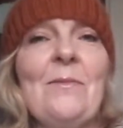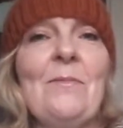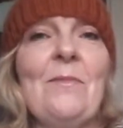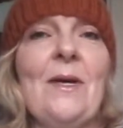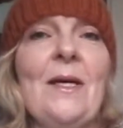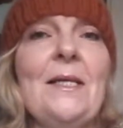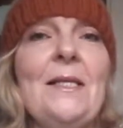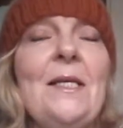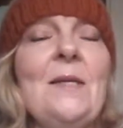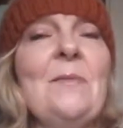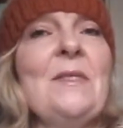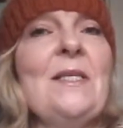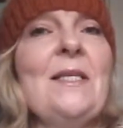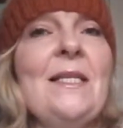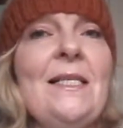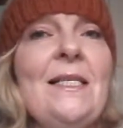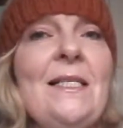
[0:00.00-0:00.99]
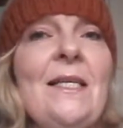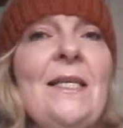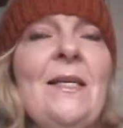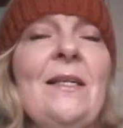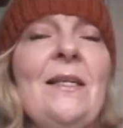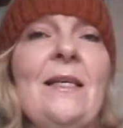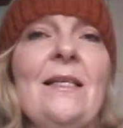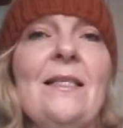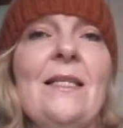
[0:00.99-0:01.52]
My name's Anita
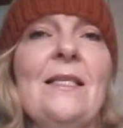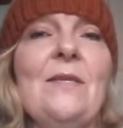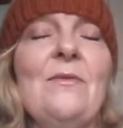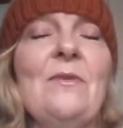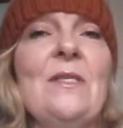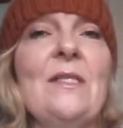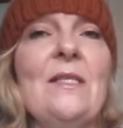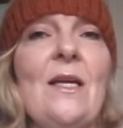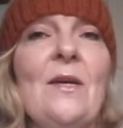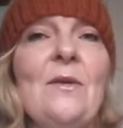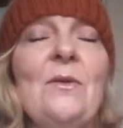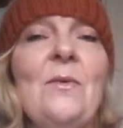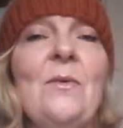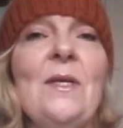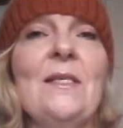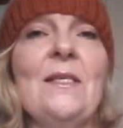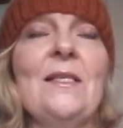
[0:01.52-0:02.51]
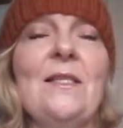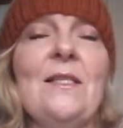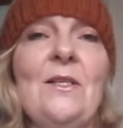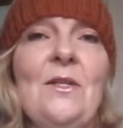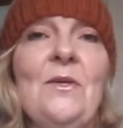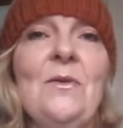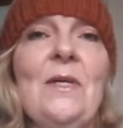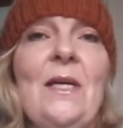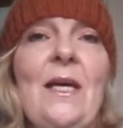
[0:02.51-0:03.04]
and I live in South Wales in
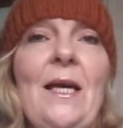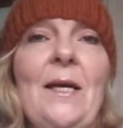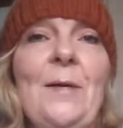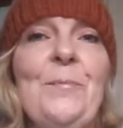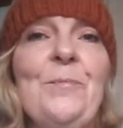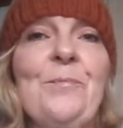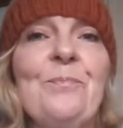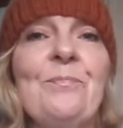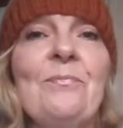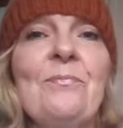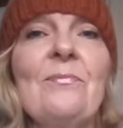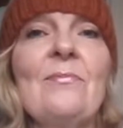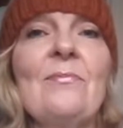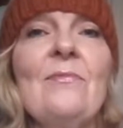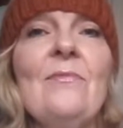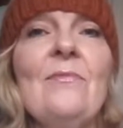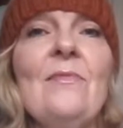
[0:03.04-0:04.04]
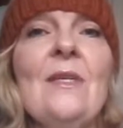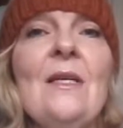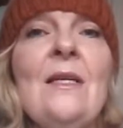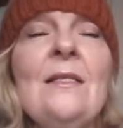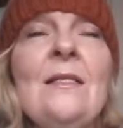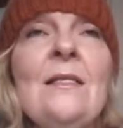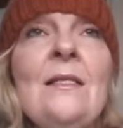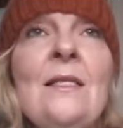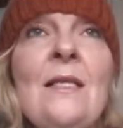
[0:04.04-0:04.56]
the UK,
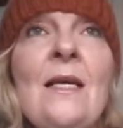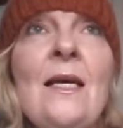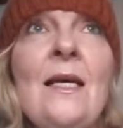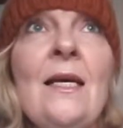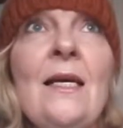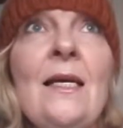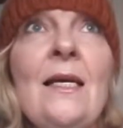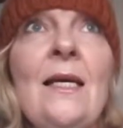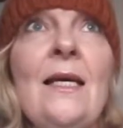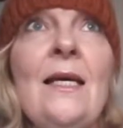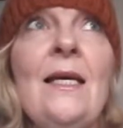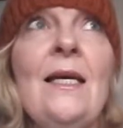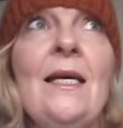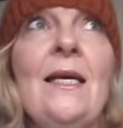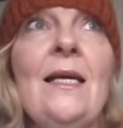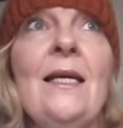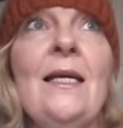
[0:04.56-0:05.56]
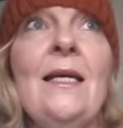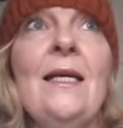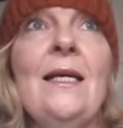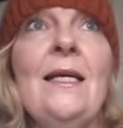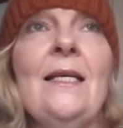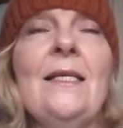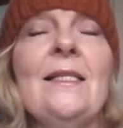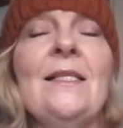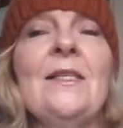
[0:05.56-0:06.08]
and today
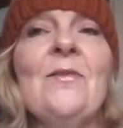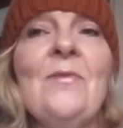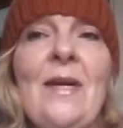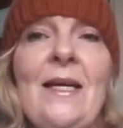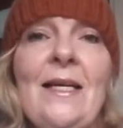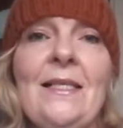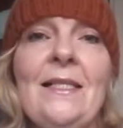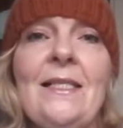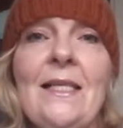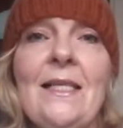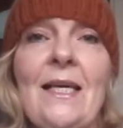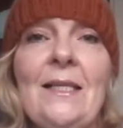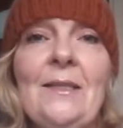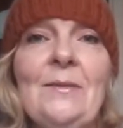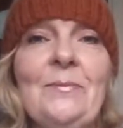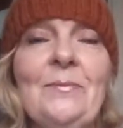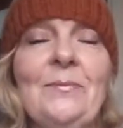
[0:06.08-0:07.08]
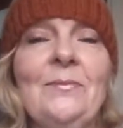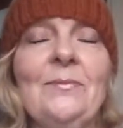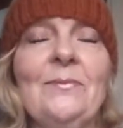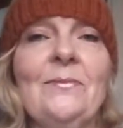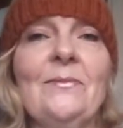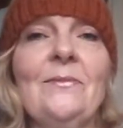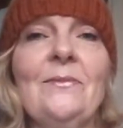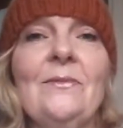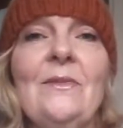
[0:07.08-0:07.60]
it's a rainy day.
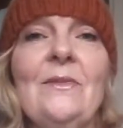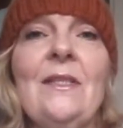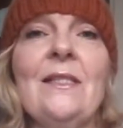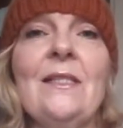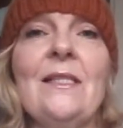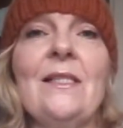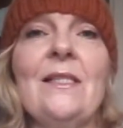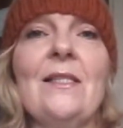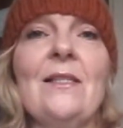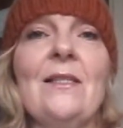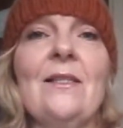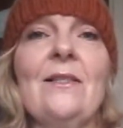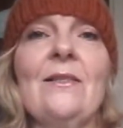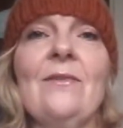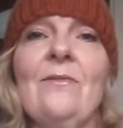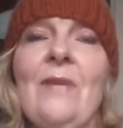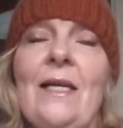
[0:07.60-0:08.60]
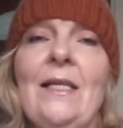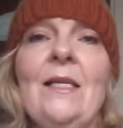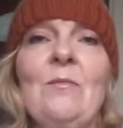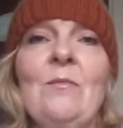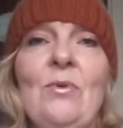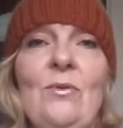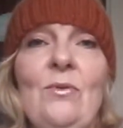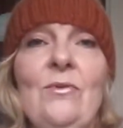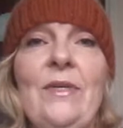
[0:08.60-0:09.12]
It's raining
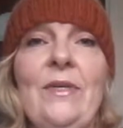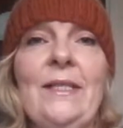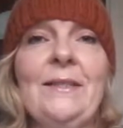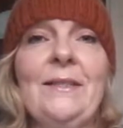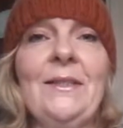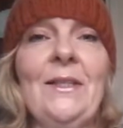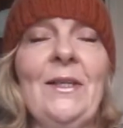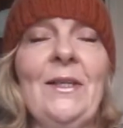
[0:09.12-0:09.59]
pouring.